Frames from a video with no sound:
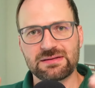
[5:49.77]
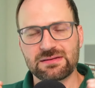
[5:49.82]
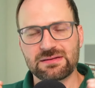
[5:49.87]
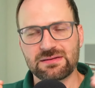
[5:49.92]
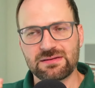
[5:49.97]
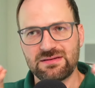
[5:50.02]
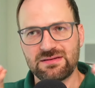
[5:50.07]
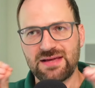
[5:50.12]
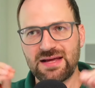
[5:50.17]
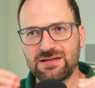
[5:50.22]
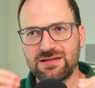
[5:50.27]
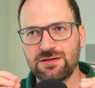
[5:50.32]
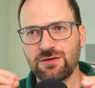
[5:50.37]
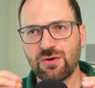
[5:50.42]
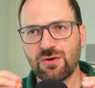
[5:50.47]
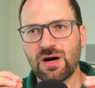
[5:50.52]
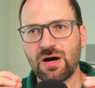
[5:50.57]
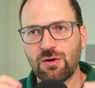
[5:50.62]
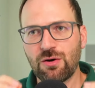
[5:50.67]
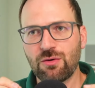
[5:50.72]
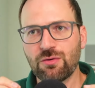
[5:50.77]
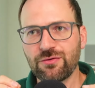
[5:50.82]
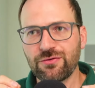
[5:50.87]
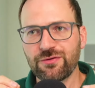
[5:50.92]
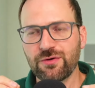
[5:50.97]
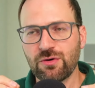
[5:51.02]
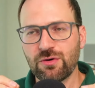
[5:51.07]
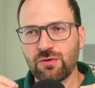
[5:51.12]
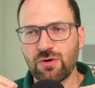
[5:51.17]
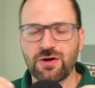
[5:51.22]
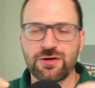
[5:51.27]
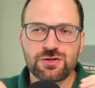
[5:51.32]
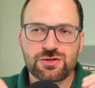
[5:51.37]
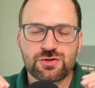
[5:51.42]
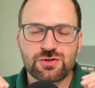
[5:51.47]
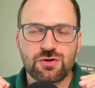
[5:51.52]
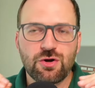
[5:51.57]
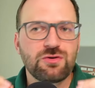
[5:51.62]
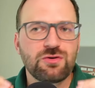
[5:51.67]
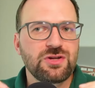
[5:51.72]
that you are also, or you should
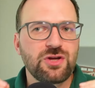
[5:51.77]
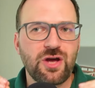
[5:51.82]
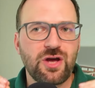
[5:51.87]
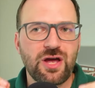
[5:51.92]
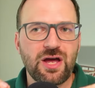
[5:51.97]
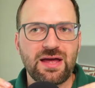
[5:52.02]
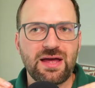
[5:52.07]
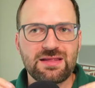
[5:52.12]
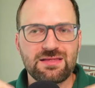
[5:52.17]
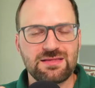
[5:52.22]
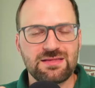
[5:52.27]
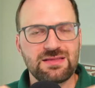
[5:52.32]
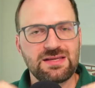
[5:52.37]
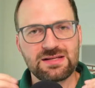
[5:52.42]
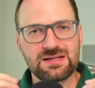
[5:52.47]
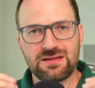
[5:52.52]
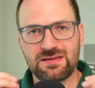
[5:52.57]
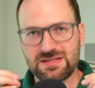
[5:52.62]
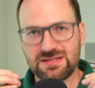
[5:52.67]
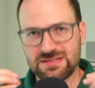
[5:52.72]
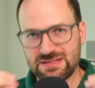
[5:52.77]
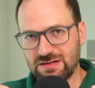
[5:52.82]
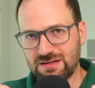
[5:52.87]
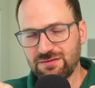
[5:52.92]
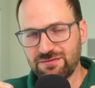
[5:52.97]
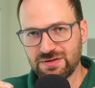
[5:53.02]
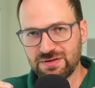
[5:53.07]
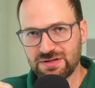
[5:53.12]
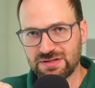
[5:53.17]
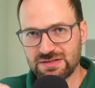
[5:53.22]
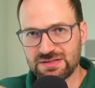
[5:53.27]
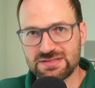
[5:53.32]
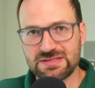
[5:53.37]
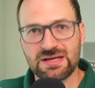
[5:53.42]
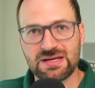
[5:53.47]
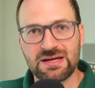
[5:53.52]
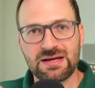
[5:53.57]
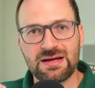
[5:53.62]
only add the, the certificates